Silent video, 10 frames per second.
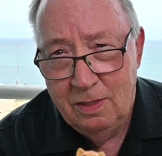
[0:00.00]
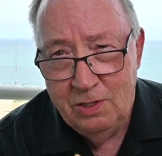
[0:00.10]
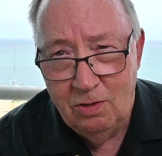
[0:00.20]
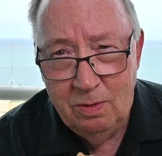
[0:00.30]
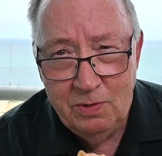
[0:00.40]

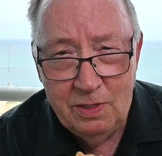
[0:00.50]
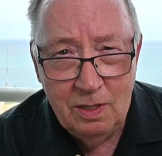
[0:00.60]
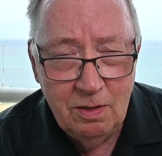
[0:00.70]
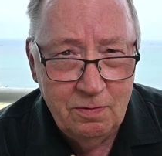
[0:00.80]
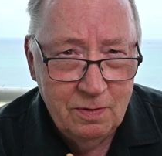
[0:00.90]
show
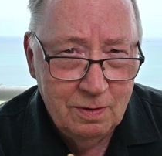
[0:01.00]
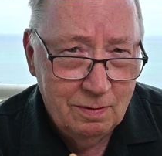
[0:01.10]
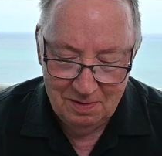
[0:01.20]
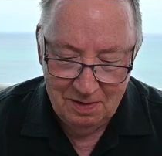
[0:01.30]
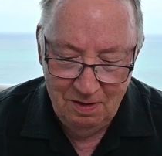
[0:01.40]

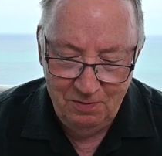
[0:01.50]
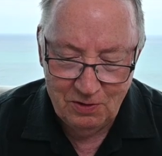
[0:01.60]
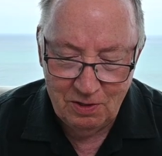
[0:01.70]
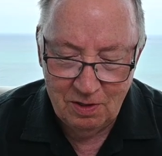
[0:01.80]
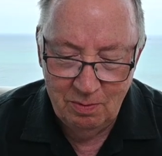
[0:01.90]
himself. If you
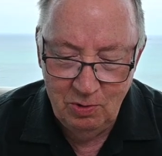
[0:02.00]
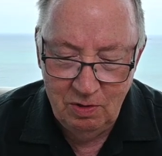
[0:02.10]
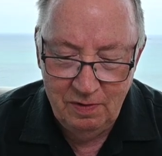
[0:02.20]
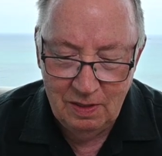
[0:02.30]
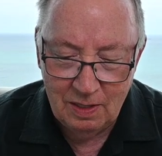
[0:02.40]
saw the
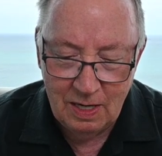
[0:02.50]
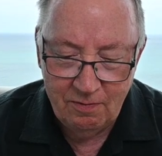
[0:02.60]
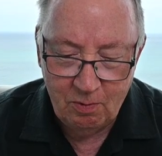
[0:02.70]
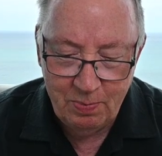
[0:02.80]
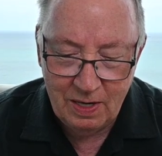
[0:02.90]
movie
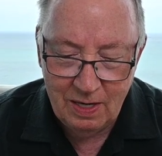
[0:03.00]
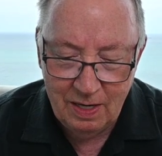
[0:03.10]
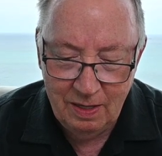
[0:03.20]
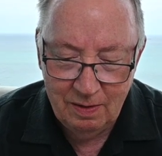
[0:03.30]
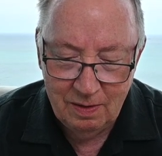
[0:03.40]
Life of
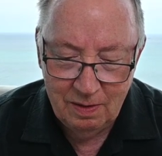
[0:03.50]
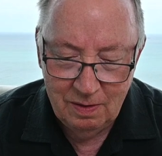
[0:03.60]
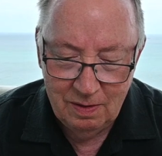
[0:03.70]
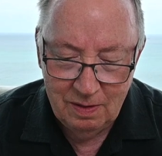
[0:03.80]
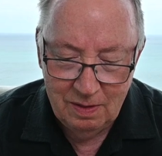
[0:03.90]
Pi,
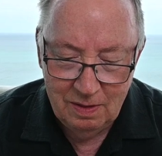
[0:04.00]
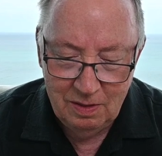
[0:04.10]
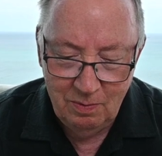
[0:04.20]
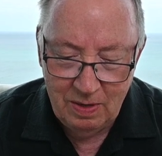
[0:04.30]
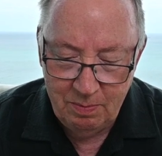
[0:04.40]

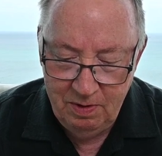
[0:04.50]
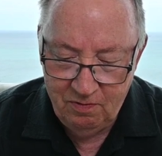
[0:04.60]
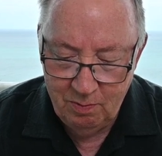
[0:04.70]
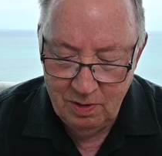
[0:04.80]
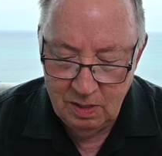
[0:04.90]
you might be
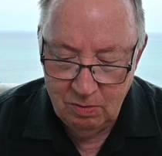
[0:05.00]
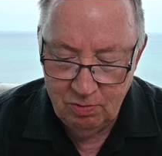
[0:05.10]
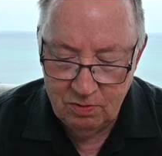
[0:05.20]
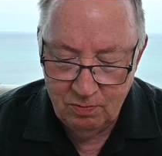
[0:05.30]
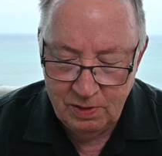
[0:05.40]
familiar
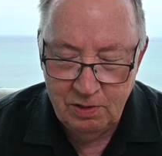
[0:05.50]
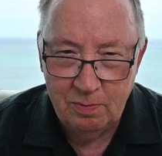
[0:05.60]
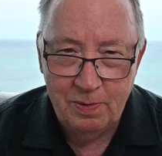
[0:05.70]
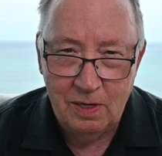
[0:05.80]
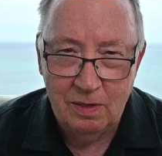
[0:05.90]
with
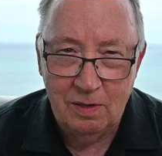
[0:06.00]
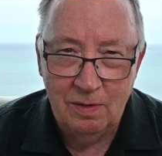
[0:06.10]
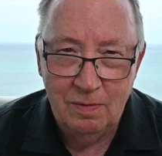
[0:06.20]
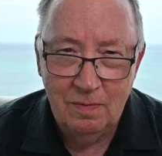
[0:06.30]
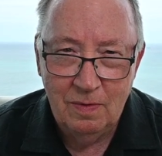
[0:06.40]
Richard
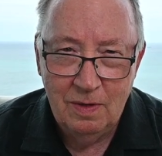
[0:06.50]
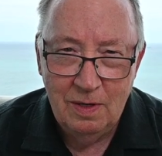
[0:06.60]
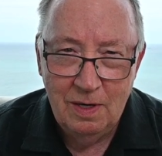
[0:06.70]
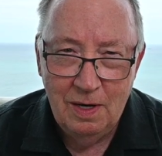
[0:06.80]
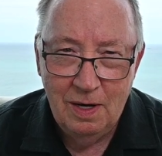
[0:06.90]
Parker.
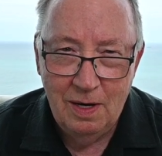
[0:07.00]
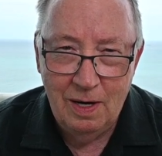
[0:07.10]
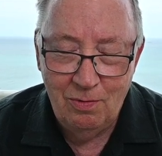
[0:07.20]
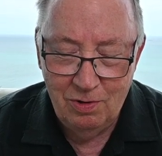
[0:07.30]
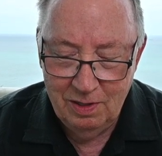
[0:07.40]

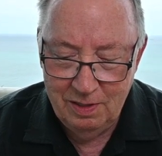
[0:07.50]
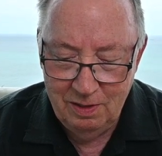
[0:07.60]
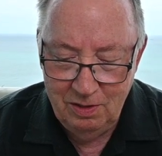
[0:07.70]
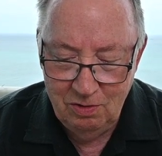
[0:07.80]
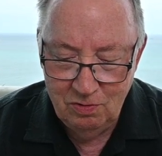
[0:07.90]
I wanted
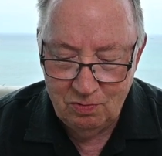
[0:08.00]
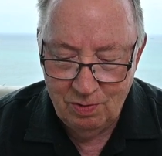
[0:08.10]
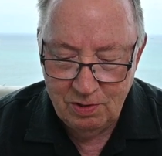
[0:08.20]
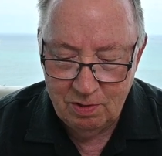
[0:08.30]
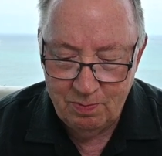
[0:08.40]
to use
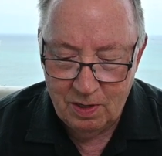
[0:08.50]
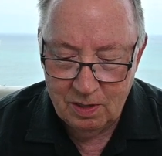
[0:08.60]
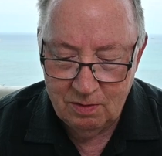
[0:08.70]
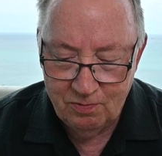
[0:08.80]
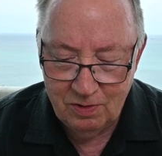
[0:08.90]
Richard
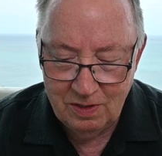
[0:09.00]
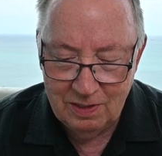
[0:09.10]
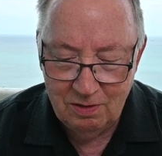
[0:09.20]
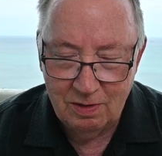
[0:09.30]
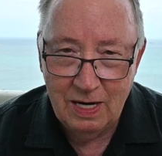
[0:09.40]
Parker for
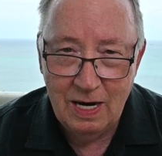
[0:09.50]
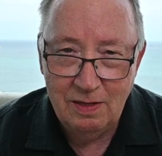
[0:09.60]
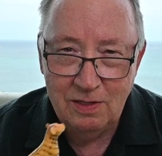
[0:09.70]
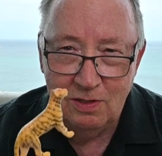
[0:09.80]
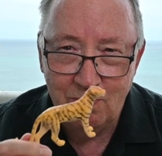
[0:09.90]
this little guy.
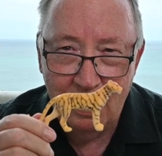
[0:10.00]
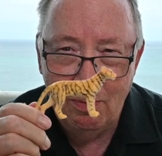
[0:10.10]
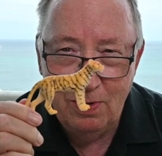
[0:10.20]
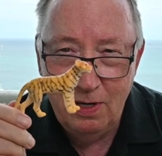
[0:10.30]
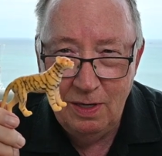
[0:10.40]
This is my
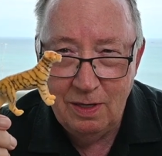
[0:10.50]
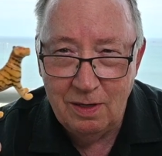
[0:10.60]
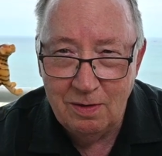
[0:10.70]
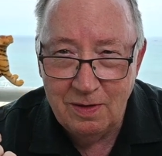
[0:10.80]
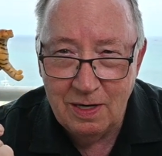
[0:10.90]
buddy
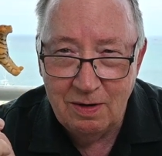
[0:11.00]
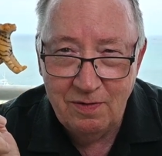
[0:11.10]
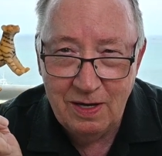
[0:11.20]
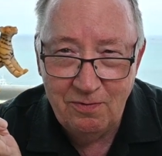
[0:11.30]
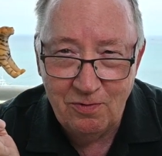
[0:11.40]
here that
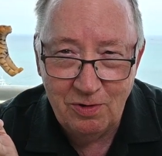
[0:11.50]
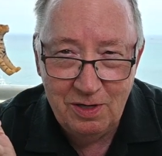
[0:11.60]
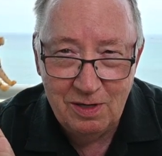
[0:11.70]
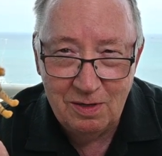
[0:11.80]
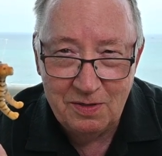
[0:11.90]
I've had for
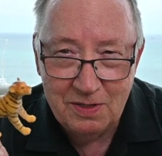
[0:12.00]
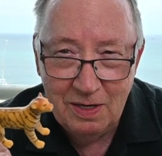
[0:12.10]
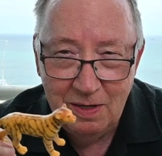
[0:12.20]
years.